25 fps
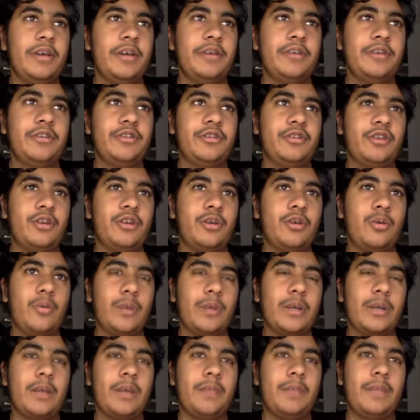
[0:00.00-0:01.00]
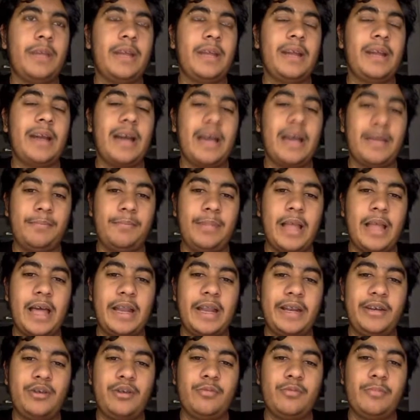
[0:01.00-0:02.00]
just a quick update, I'm
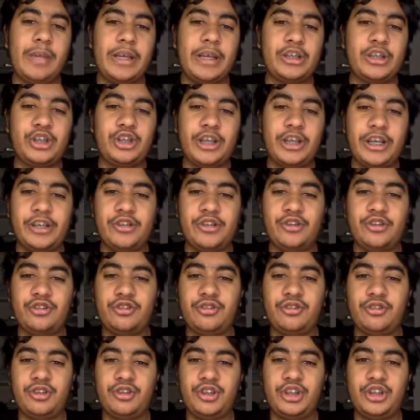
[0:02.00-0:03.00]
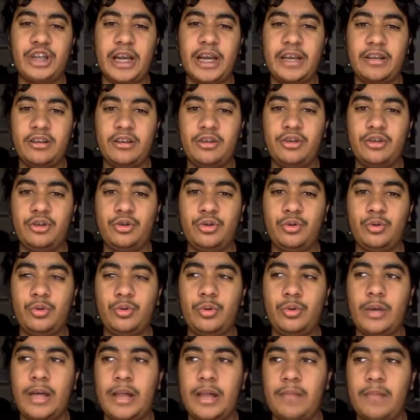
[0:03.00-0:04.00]
planning to make changes to the channel to
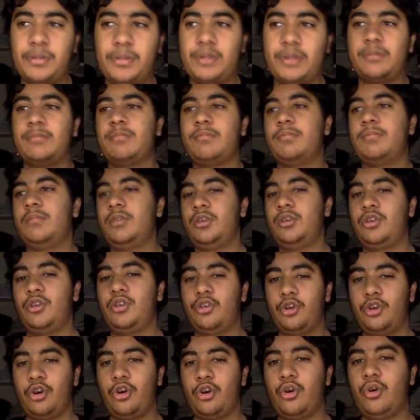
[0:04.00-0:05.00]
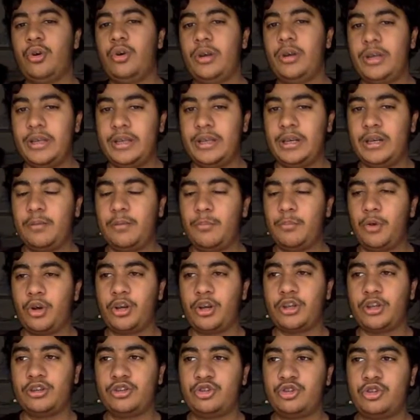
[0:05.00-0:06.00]
help it grow in a more
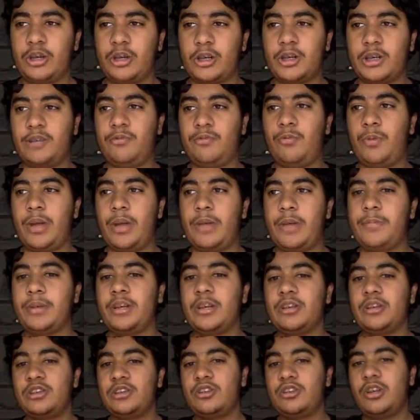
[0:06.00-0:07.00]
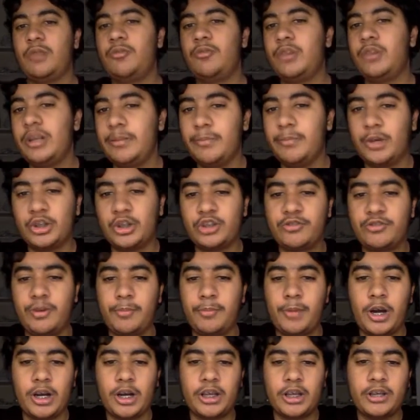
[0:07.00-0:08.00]
constructive way, because there's not really much of a
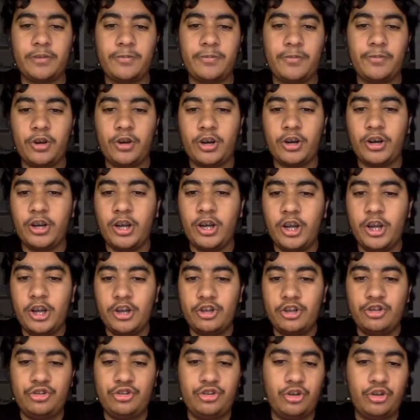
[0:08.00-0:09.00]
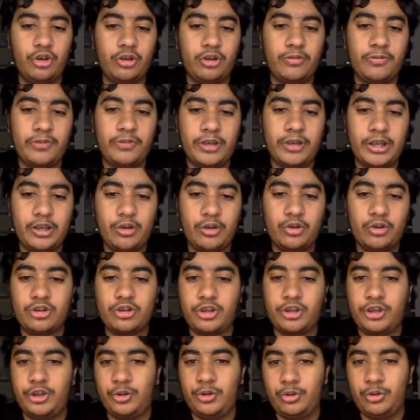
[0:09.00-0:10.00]
market for drone videos
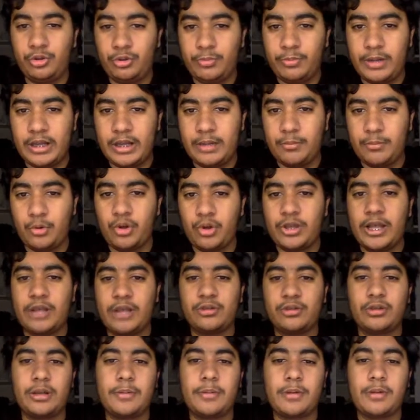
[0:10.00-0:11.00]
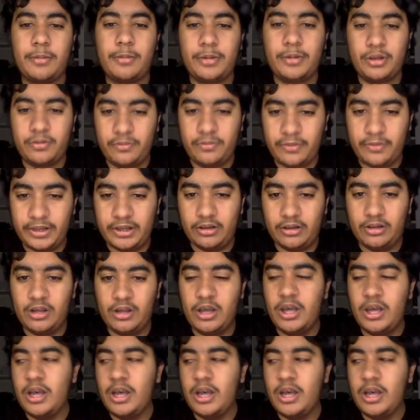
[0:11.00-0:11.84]
on YouTube anymore. That's what I'm coming to feel.